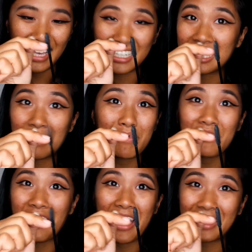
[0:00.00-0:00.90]
and just
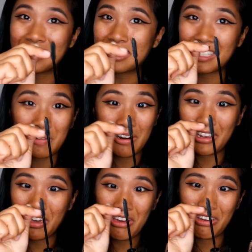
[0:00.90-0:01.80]
improvise and just see where I
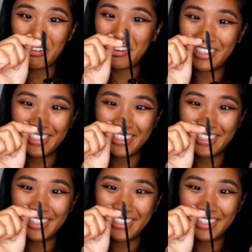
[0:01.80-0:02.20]
go.